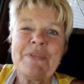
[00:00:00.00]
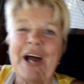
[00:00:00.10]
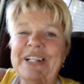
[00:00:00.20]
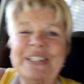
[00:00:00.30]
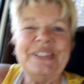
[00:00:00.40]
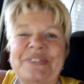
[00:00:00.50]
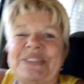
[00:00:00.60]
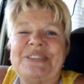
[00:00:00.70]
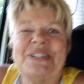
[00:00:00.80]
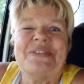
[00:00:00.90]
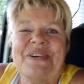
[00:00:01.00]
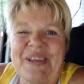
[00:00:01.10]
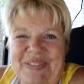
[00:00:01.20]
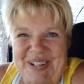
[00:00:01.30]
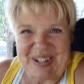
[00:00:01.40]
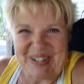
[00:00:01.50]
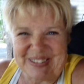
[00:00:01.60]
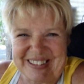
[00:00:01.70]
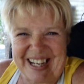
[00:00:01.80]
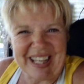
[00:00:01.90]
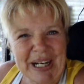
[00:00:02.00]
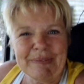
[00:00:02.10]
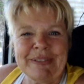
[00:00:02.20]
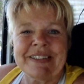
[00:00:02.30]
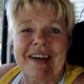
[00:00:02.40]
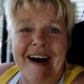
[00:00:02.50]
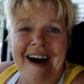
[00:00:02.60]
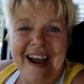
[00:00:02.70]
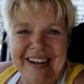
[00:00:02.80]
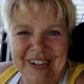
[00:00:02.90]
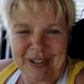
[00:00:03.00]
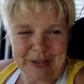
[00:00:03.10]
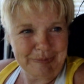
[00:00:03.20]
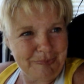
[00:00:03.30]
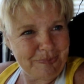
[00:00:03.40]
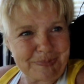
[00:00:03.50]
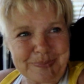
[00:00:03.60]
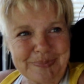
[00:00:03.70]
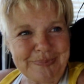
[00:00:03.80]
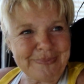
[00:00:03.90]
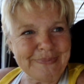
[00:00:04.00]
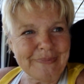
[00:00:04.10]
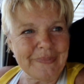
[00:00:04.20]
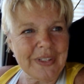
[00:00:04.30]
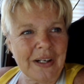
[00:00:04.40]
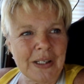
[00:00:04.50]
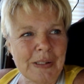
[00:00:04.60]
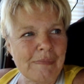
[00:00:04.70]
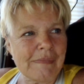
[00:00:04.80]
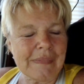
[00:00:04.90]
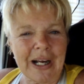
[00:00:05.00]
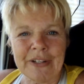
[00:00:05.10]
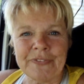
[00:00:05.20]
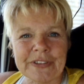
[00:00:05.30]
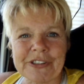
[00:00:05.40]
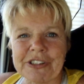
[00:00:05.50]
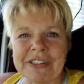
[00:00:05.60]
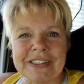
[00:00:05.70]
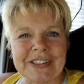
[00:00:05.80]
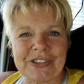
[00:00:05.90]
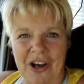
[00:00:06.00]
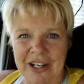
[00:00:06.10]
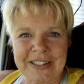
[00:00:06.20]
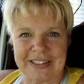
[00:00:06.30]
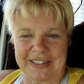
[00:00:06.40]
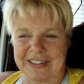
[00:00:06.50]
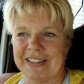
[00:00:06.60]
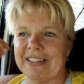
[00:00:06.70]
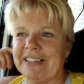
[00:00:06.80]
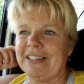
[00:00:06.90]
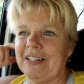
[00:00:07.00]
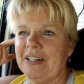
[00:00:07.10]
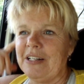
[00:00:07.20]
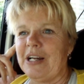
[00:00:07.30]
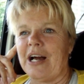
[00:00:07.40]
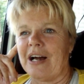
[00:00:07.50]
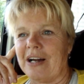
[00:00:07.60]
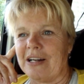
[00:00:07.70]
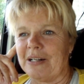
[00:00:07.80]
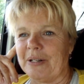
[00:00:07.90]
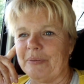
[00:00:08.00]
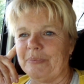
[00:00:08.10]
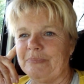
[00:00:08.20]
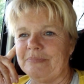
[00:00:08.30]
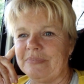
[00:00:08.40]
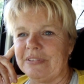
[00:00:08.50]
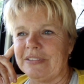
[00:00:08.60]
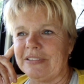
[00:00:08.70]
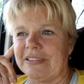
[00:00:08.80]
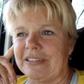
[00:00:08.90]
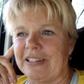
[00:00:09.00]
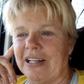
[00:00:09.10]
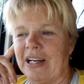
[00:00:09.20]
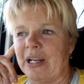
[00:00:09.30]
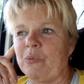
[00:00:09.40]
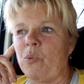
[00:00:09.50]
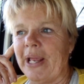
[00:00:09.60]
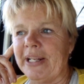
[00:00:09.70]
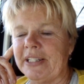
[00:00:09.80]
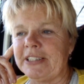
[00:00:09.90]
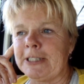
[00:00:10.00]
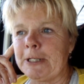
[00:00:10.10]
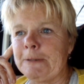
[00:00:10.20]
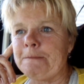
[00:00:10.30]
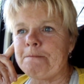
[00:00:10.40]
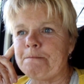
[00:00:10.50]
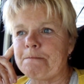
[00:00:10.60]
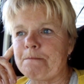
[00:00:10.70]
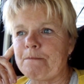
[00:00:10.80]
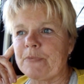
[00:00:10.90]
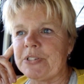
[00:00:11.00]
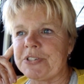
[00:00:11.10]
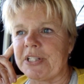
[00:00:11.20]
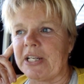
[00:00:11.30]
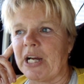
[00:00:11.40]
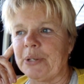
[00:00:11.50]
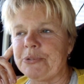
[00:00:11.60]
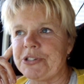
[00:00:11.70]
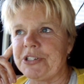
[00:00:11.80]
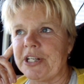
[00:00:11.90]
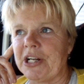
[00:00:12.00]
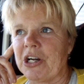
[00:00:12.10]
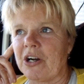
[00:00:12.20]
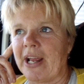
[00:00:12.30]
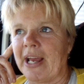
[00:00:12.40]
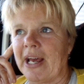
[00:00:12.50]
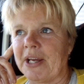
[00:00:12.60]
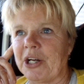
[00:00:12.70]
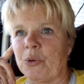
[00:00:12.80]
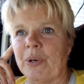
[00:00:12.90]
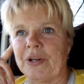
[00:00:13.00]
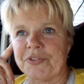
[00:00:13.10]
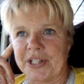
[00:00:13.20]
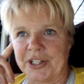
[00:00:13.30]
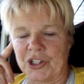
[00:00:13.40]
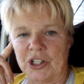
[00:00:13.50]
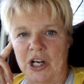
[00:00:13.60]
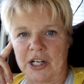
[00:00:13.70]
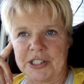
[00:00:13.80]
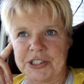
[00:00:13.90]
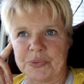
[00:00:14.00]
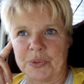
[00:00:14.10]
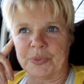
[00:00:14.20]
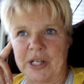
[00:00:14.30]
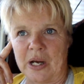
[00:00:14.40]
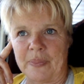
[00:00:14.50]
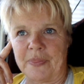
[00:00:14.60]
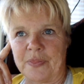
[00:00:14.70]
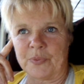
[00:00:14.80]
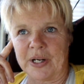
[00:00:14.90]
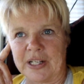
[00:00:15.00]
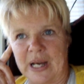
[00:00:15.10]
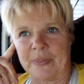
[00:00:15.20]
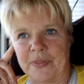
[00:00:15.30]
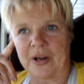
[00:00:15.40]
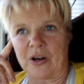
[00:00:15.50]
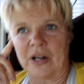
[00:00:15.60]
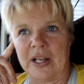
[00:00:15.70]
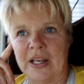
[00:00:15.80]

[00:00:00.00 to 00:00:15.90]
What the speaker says: I didn't even do anything all day and I'm tired. I feel just exhausted. I waited, let's see, I was there at around 10 o'clock is when I got there,